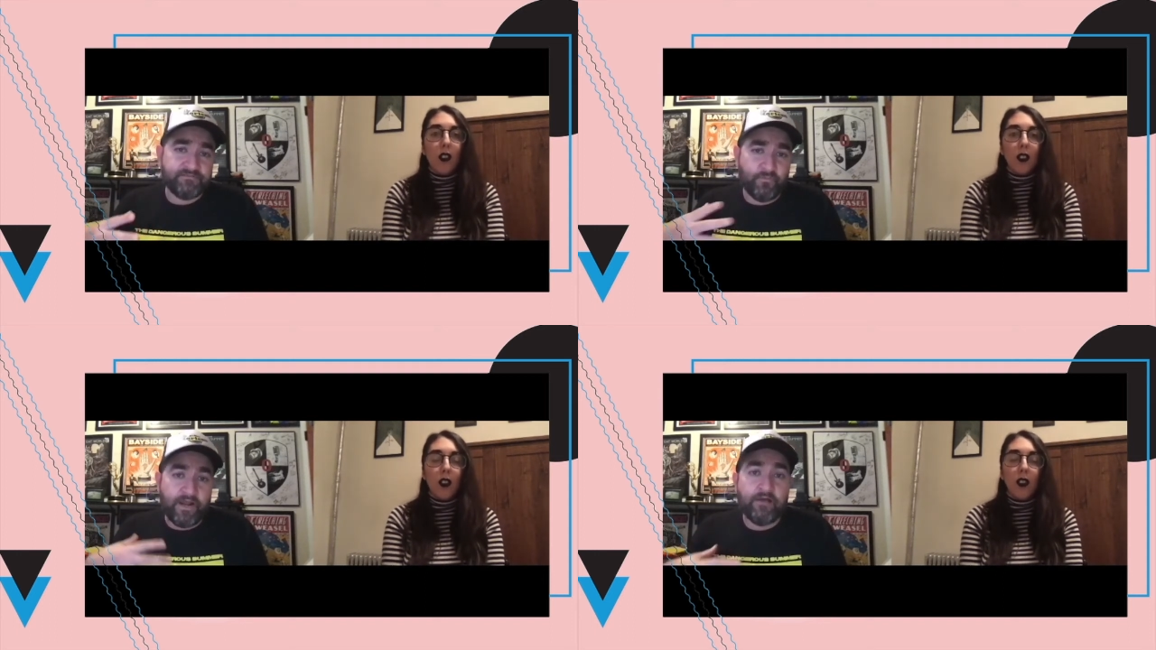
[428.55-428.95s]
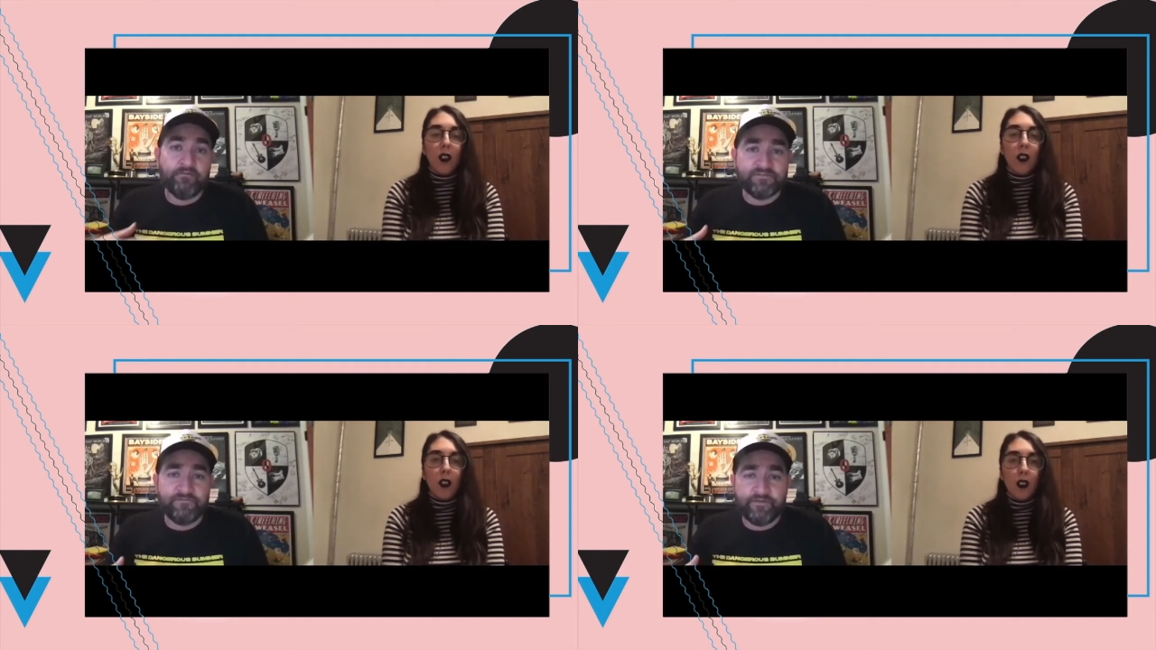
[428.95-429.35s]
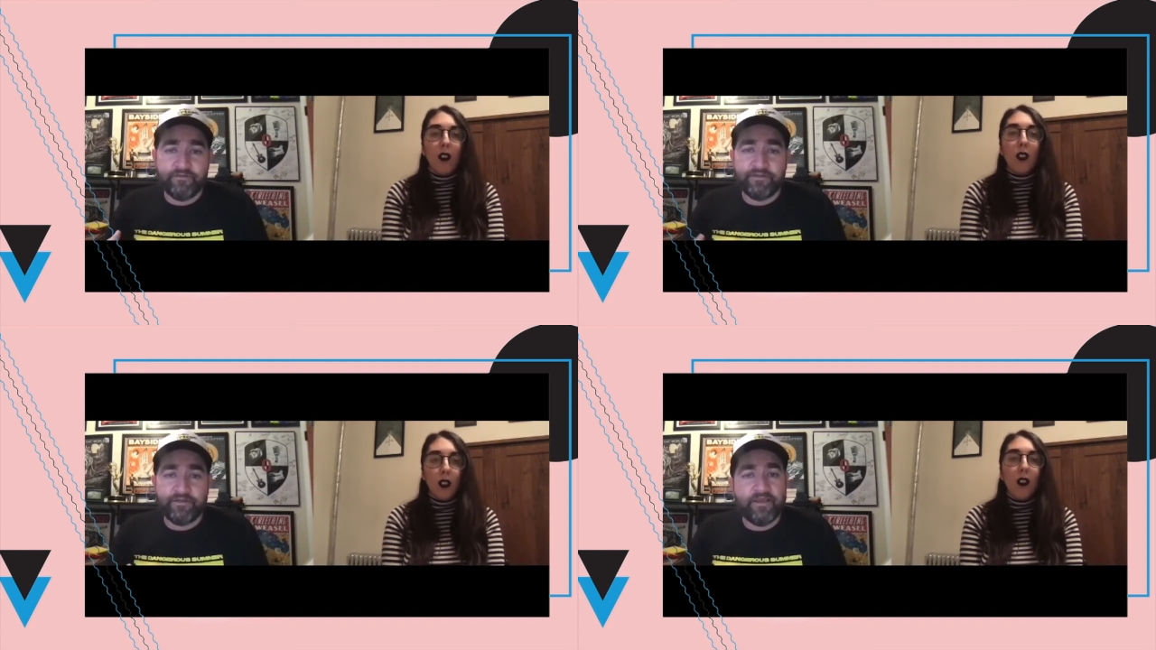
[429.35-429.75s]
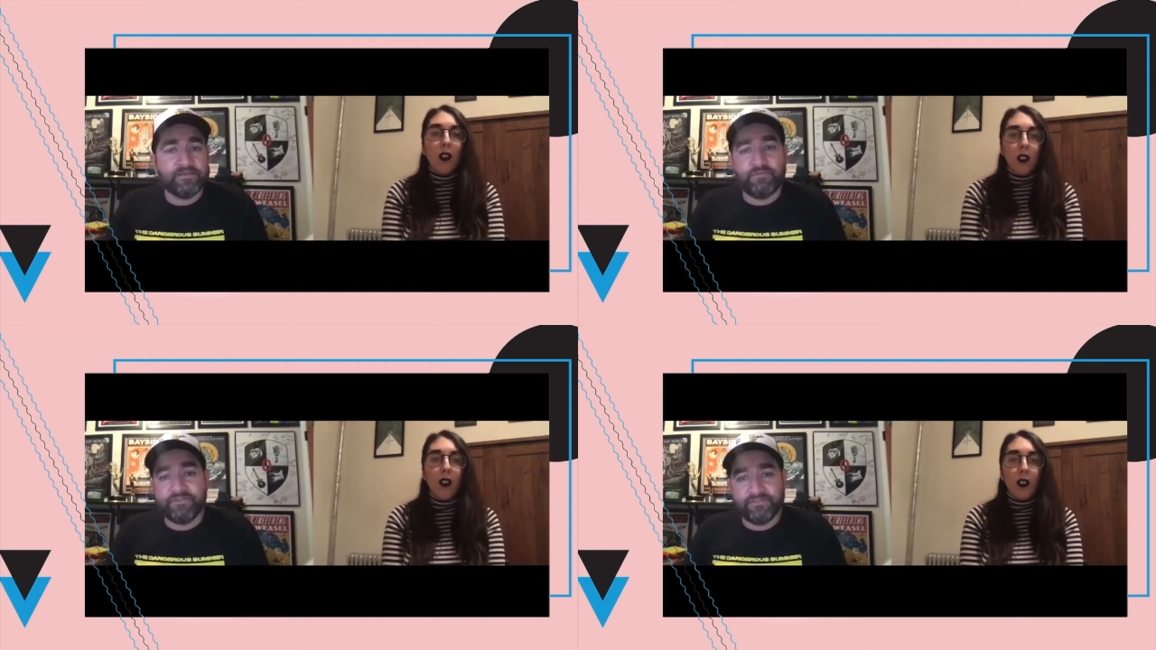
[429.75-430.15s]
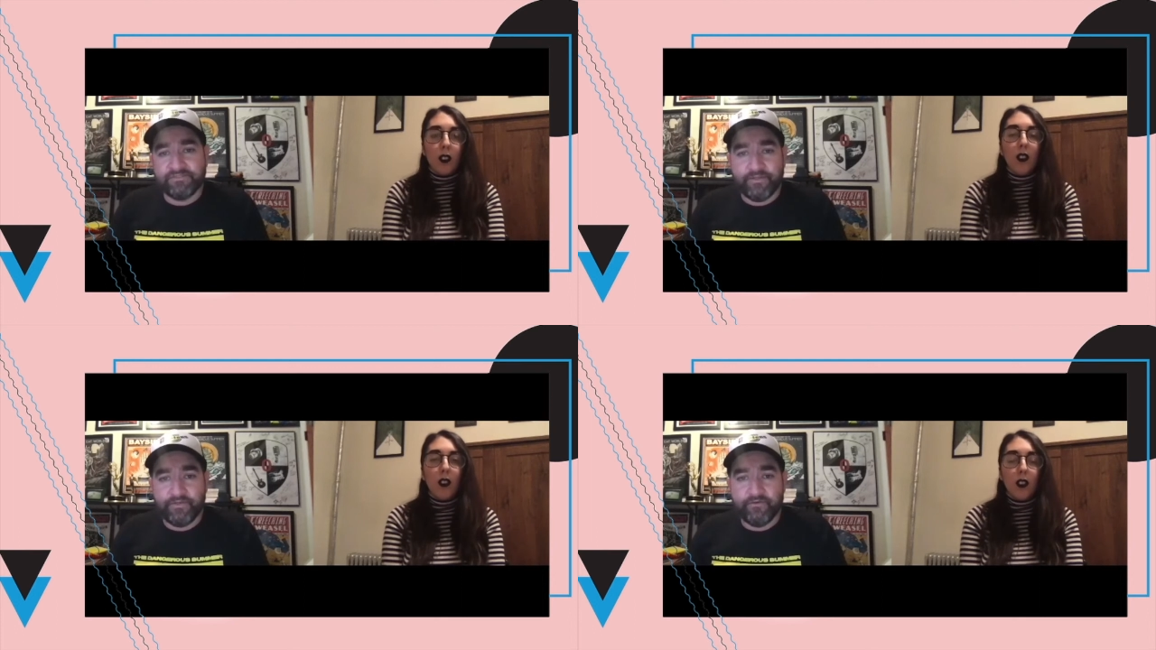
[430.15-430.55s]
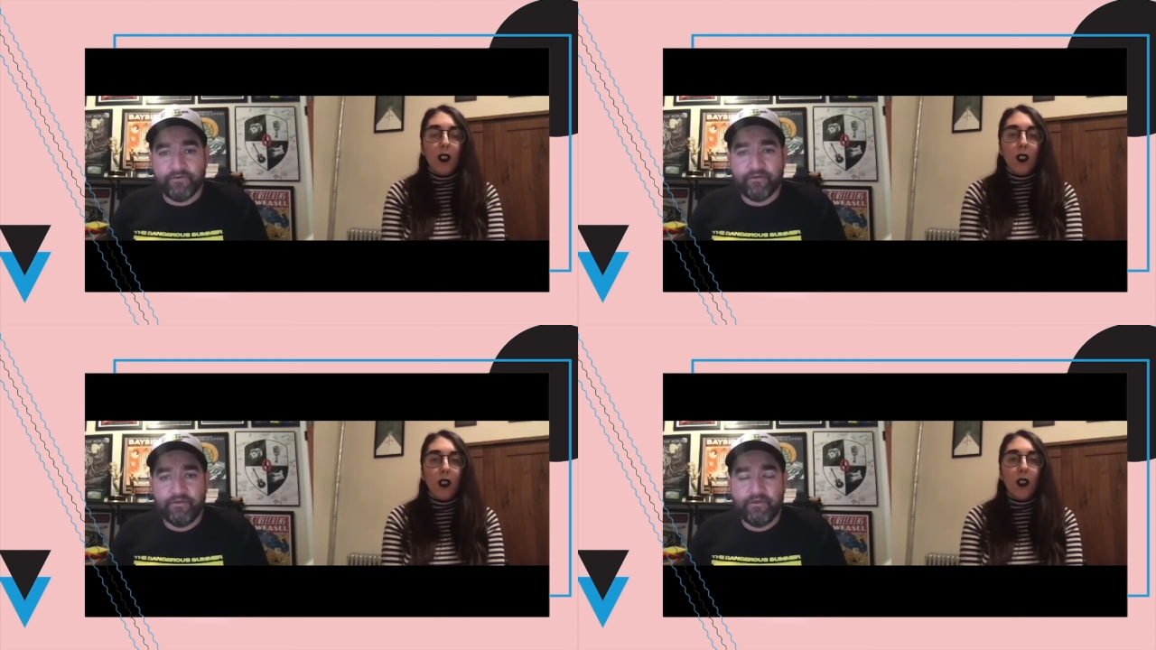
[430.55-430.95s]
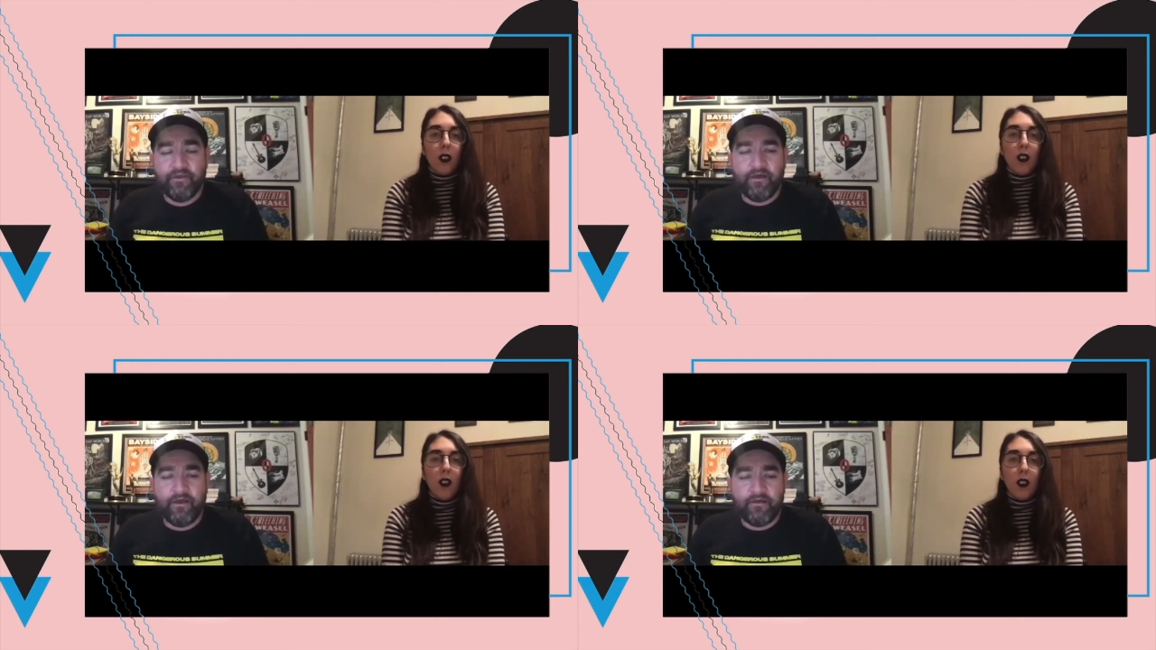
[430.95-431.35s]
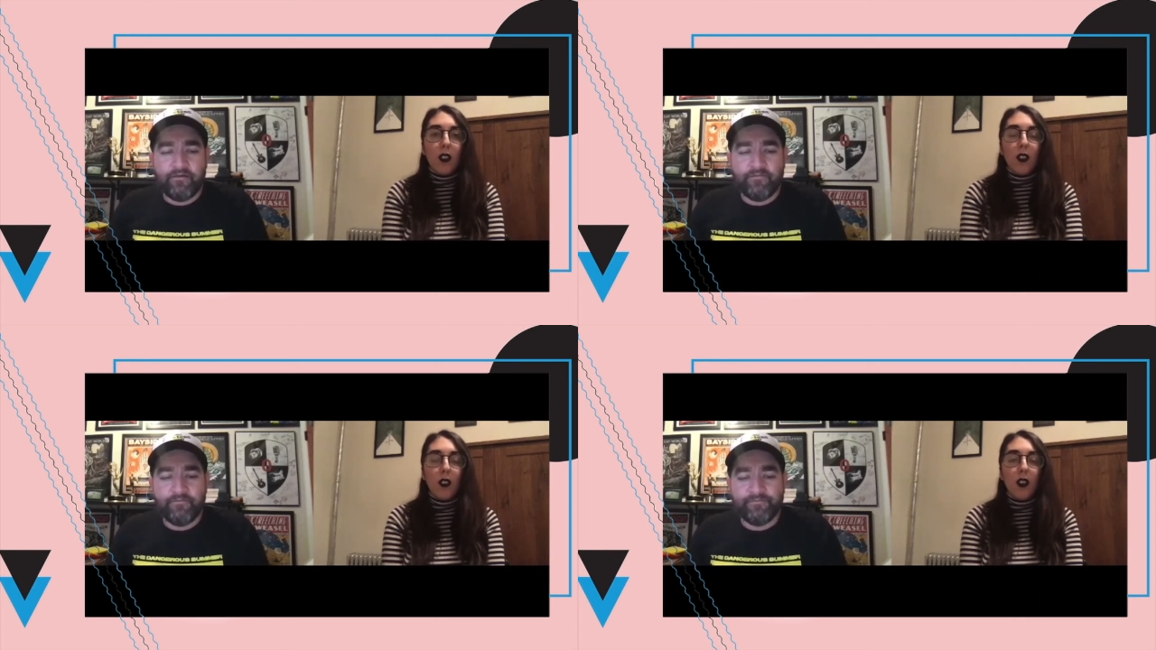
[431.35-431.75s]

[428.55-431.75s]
Speaker 1: what I was feeling as much as they could um,